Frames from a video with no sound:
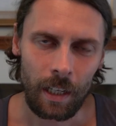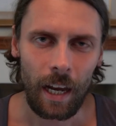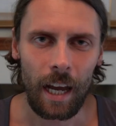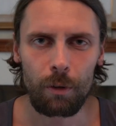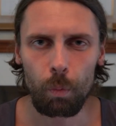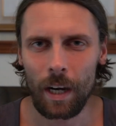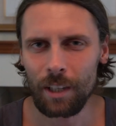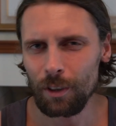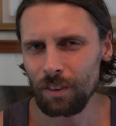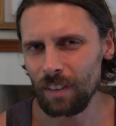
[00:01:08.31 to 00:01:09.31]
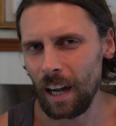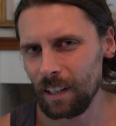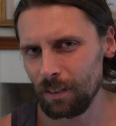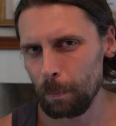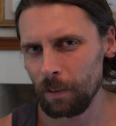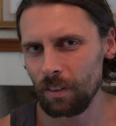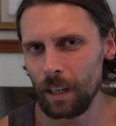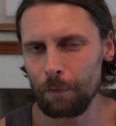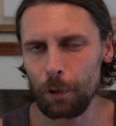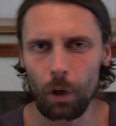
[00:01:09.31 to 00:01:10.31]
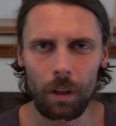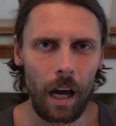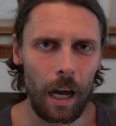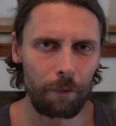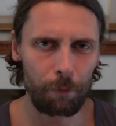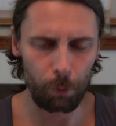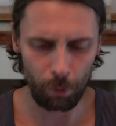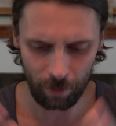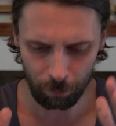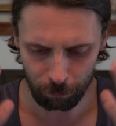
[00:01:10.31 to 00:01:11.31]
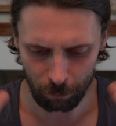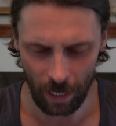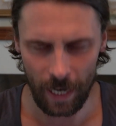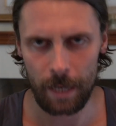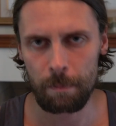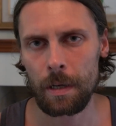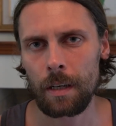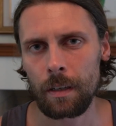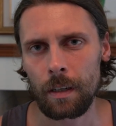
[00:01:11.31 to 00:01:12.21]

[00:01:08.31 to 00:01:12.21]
And when you start to perceive your life through this frame